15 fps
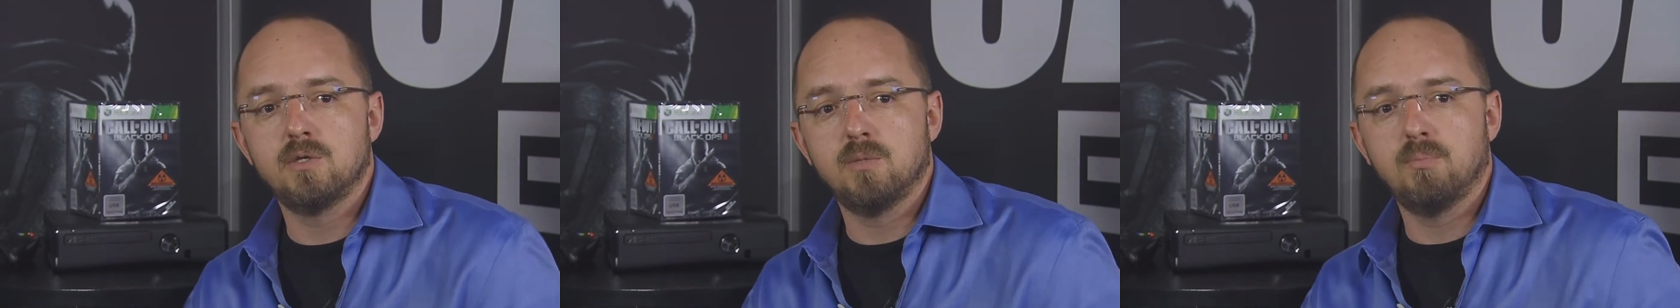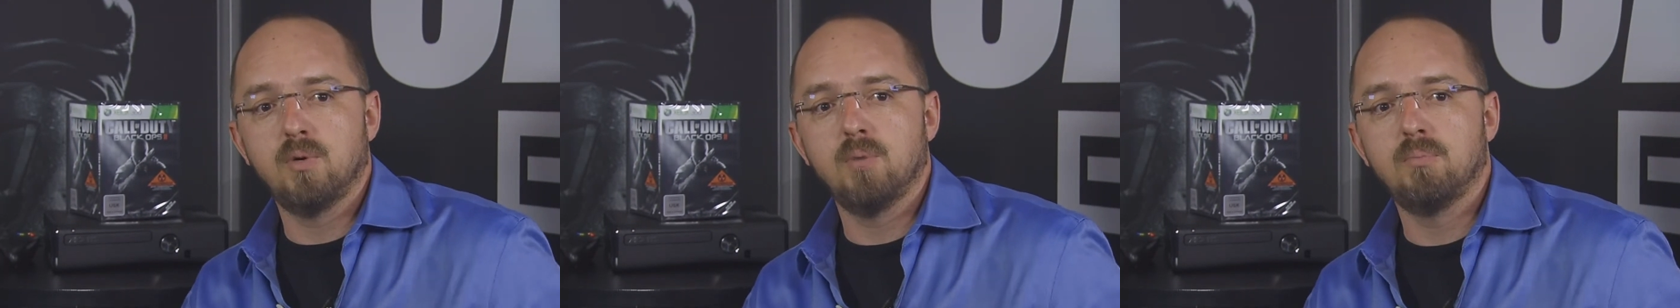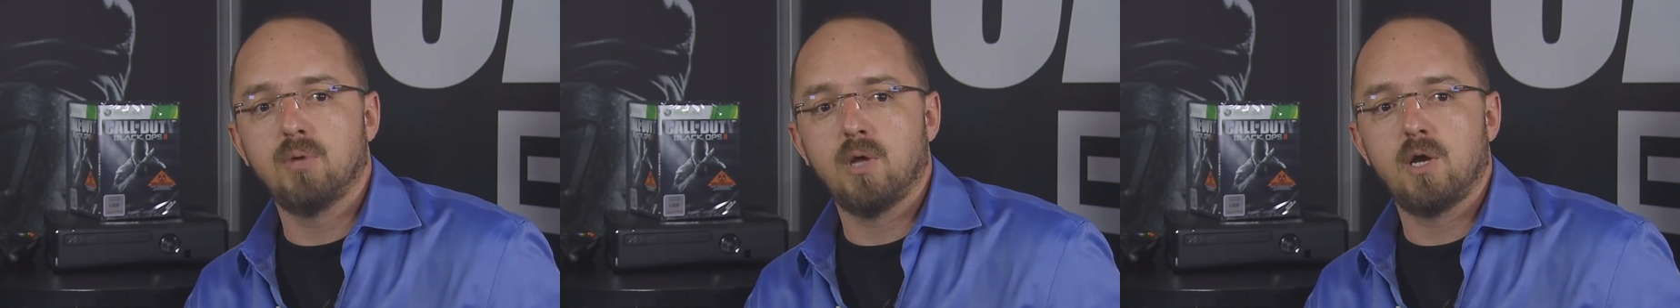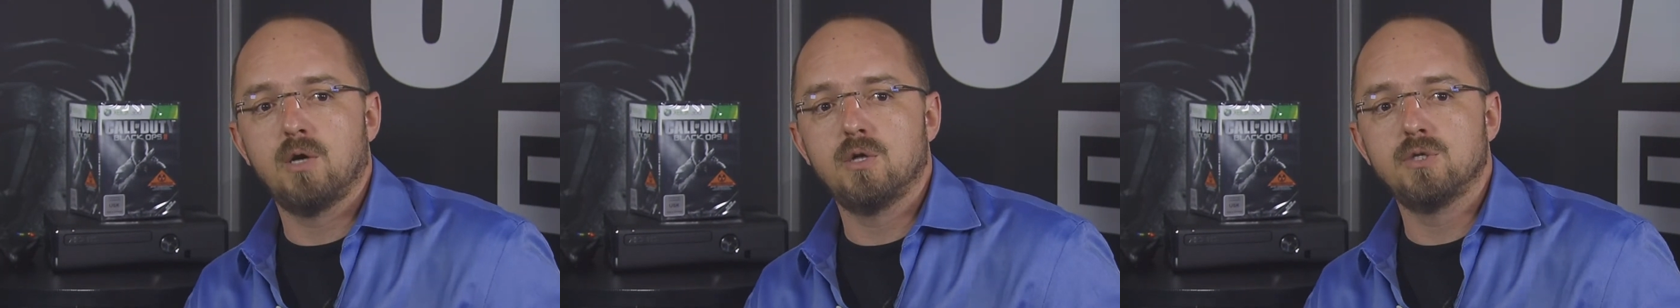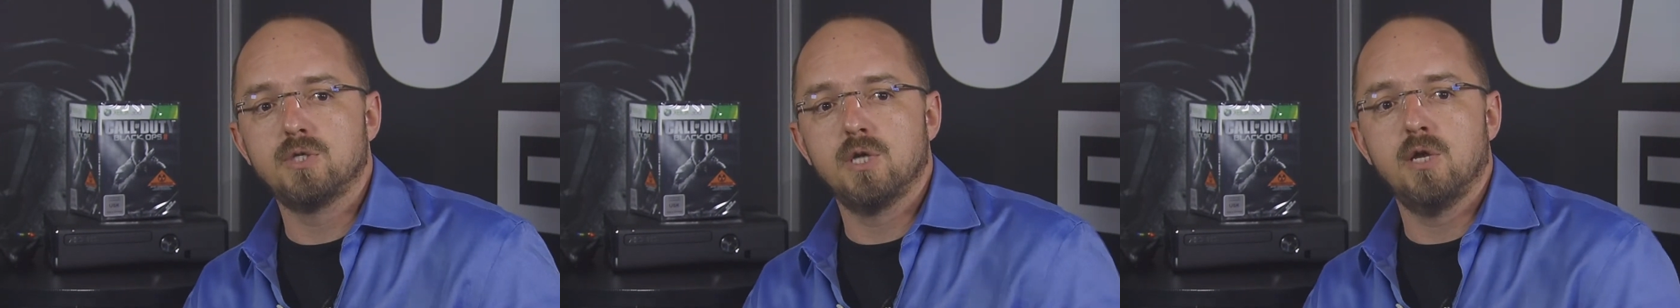to put
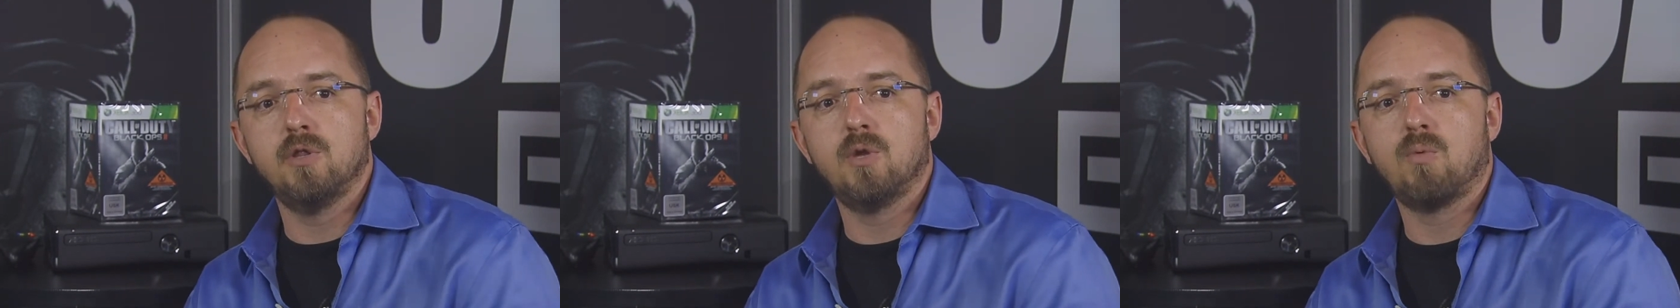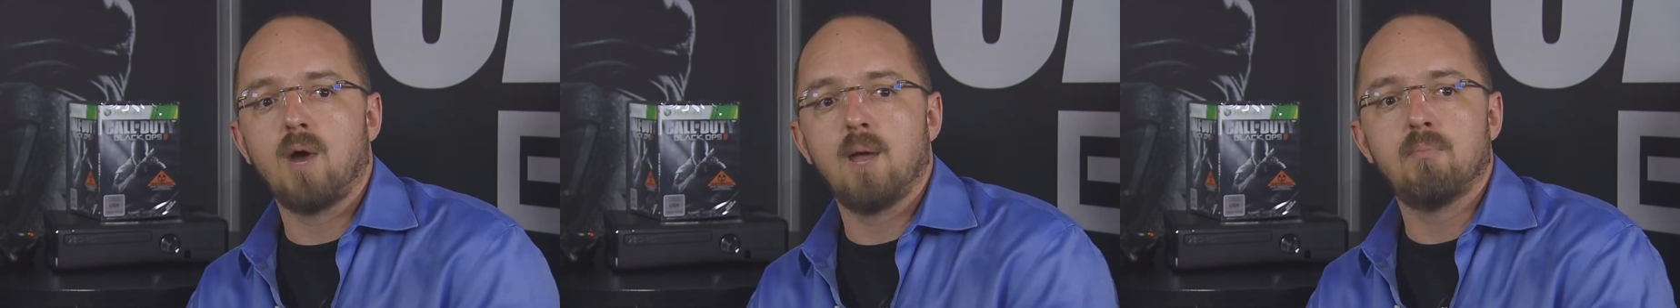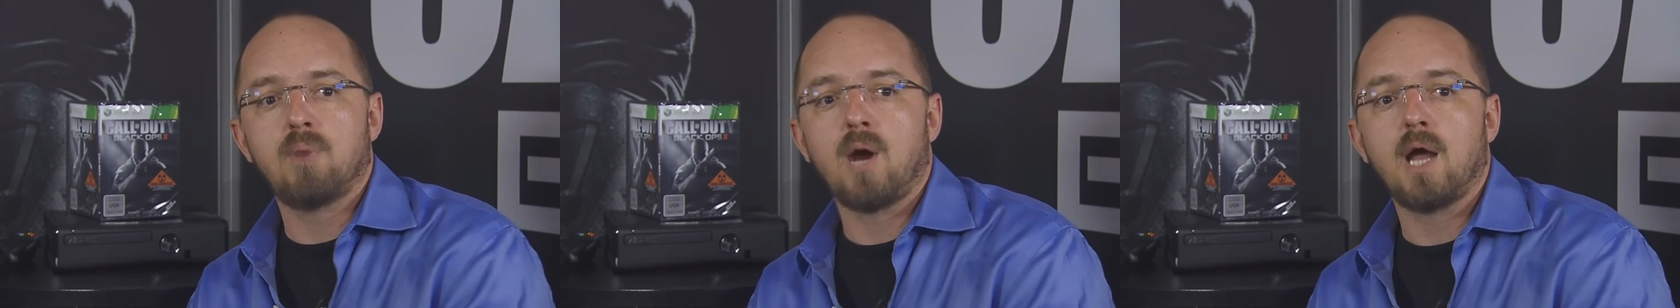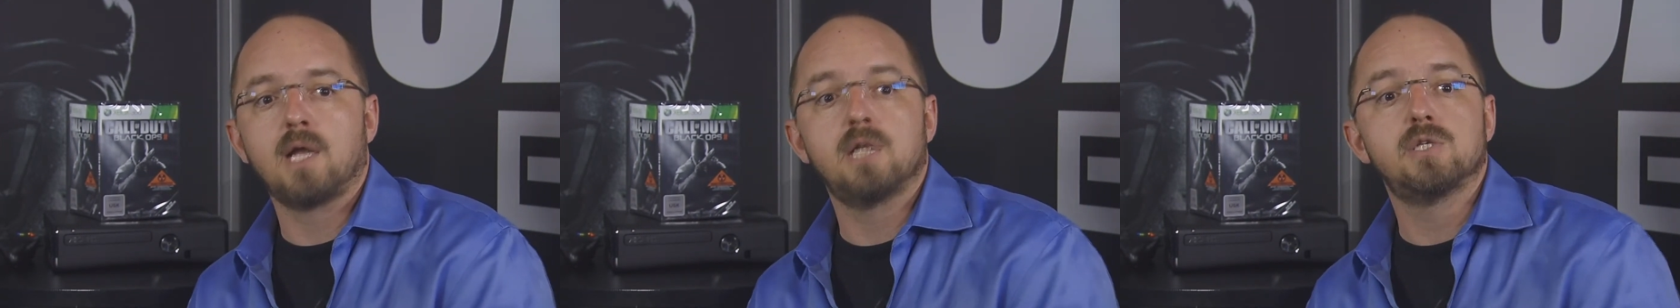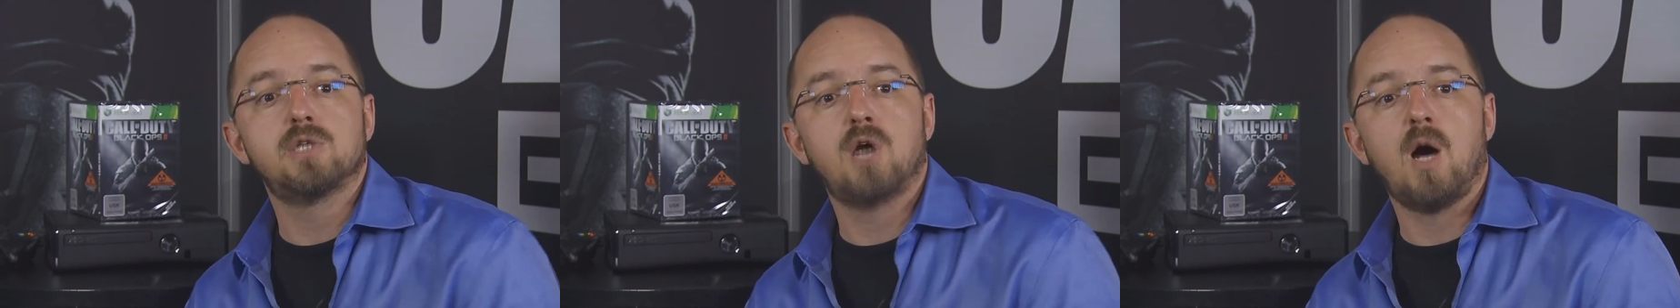players in the right
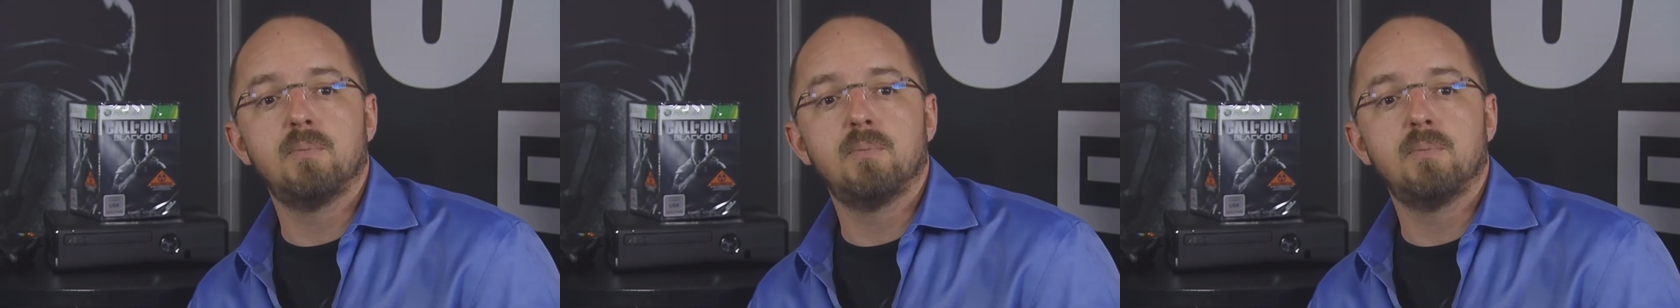brackets.